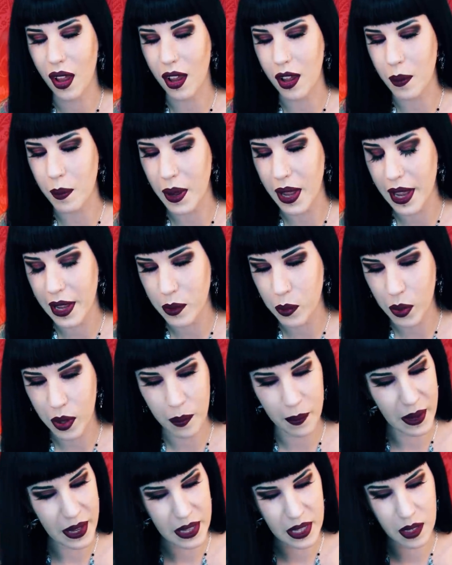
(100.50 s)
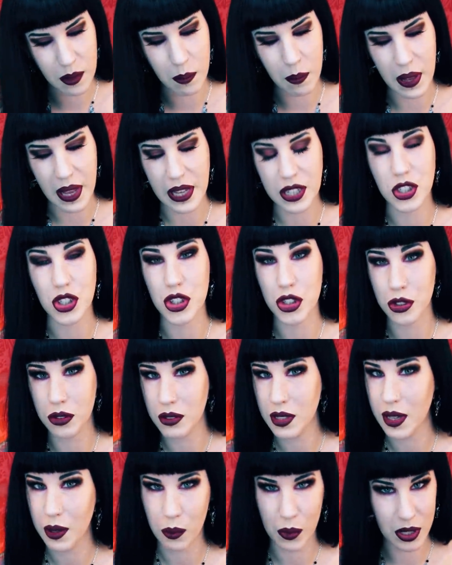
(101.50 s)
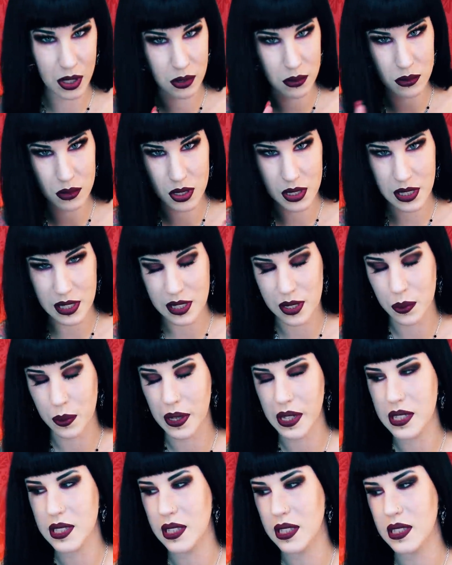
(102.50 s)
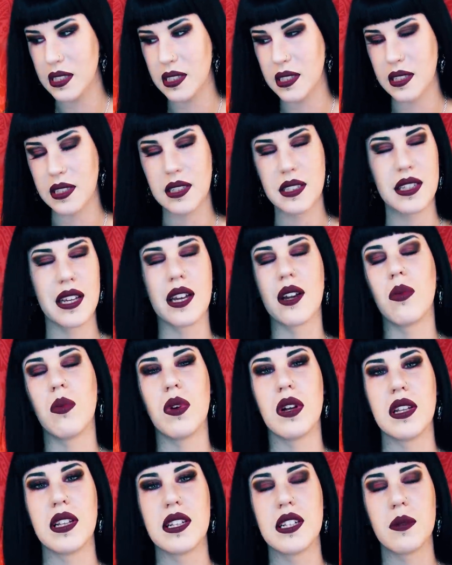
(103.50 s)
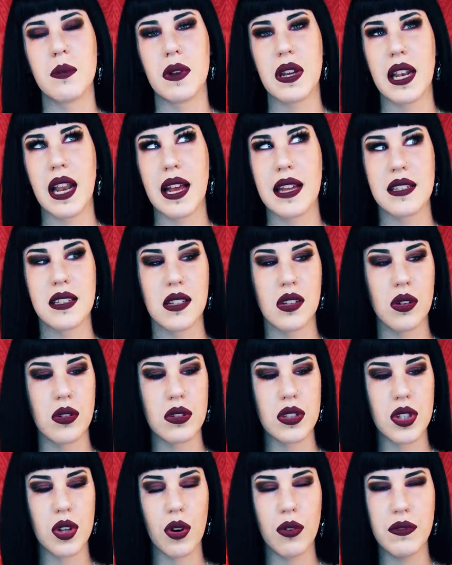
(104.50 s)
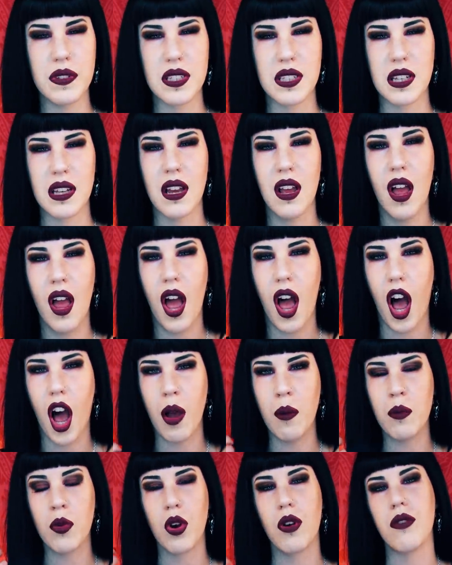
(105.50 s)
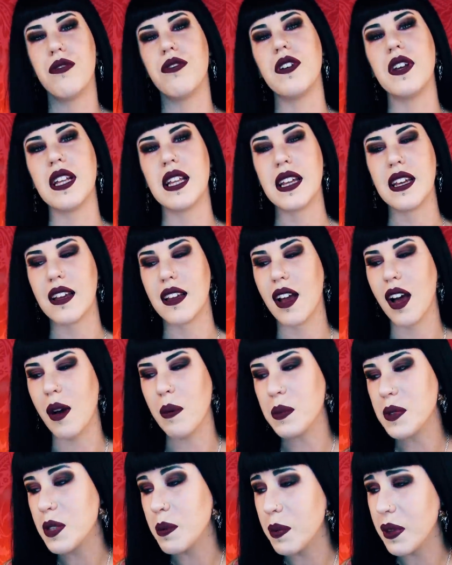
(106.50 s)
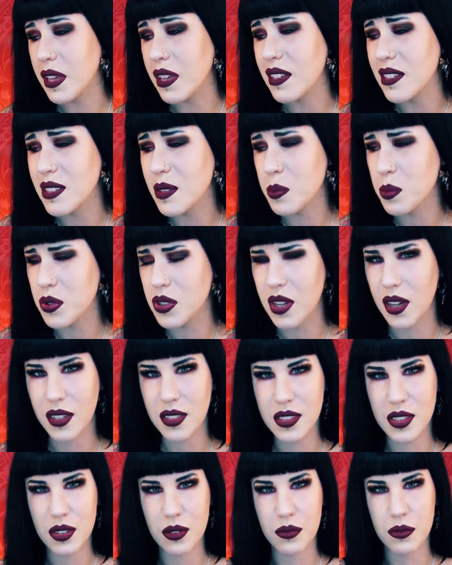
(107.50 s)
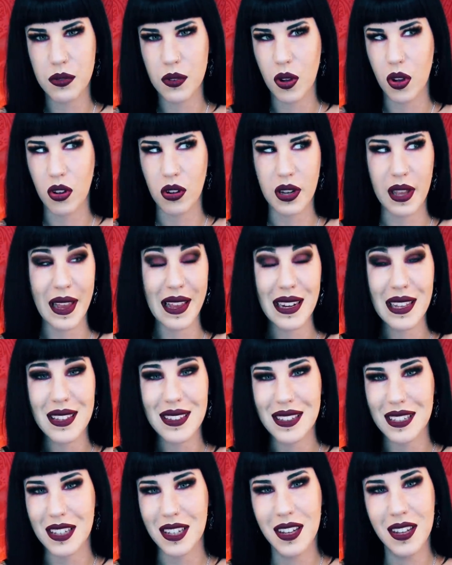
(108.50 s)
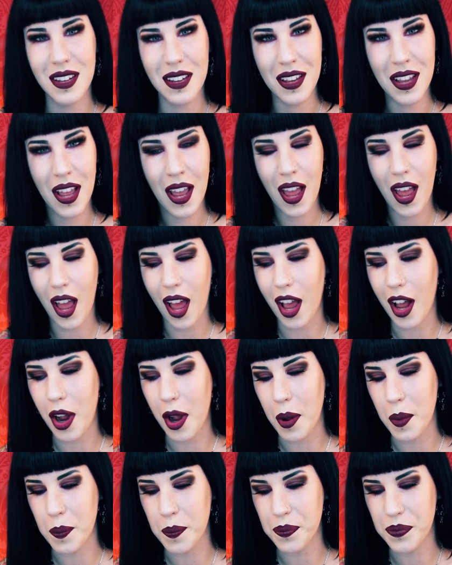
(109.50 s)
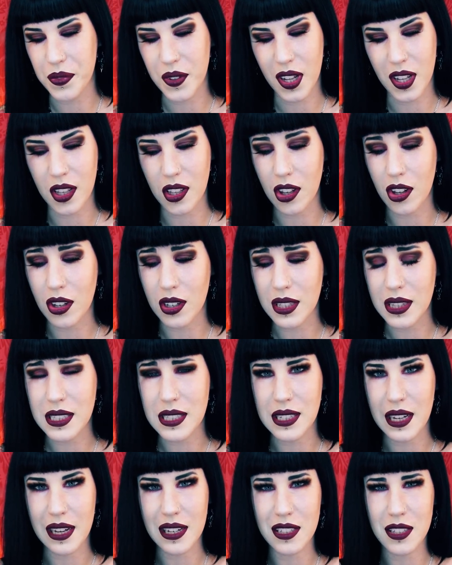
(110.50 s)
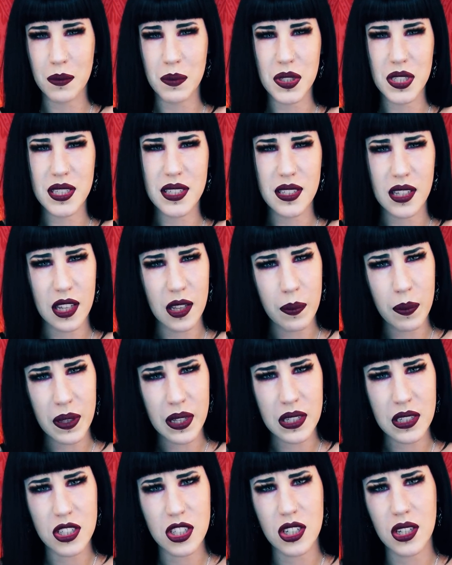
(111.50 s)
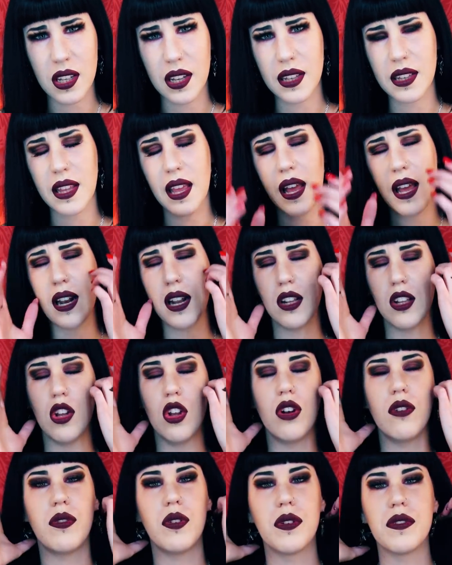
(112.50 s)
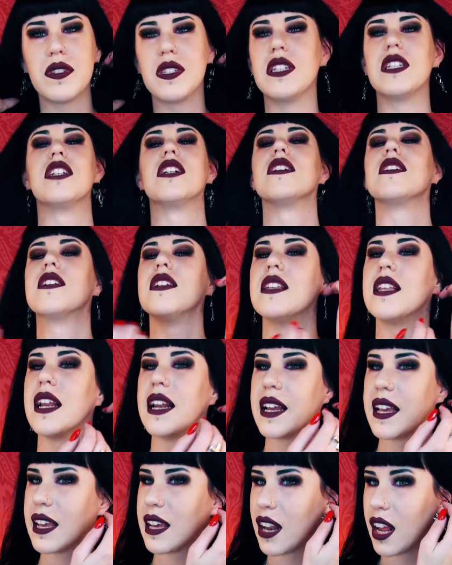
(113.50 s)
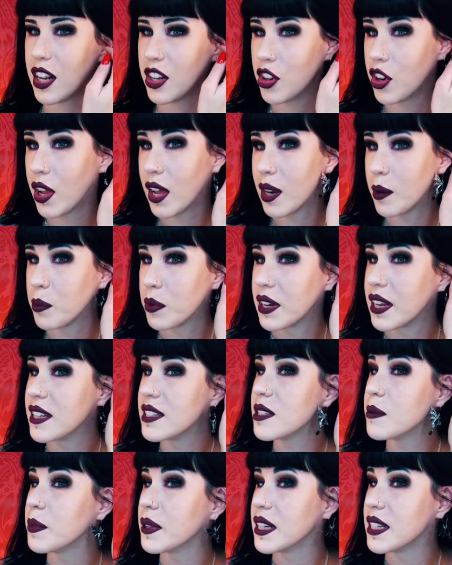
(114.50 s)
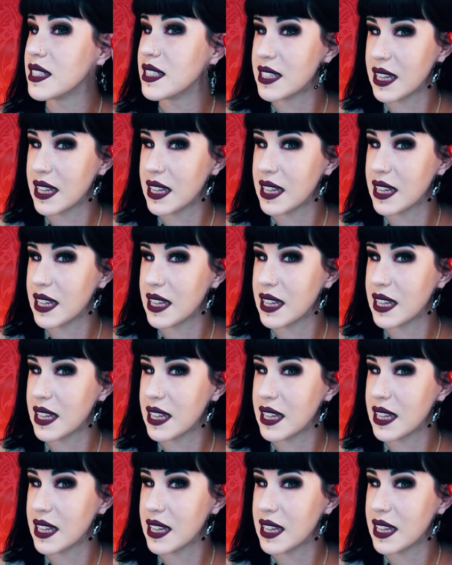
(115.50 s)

I had one back in May, June that went 6 weeks, and this is the second one that's been as long. So obviously I'm not feeling up to being as productive on anything. A lot of the days I'm just sleeping and shit like that. A lot of you have suggested that I get, I don't know how to pronounce it, but a